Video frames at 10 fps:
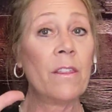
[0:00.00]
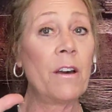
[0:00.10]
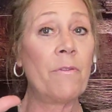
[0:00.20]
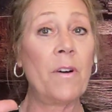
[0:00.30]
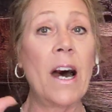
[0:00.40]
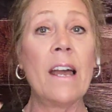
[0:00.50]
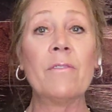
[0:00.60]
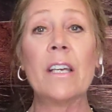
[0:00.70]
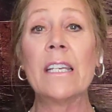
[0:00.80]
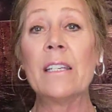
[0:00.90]
the
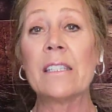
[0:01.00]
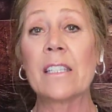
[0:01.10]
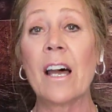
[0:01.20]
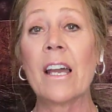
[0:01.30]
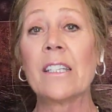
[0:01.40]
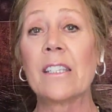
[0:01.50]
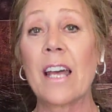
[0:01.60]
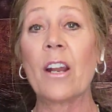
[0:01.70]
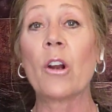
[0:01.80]
five signs that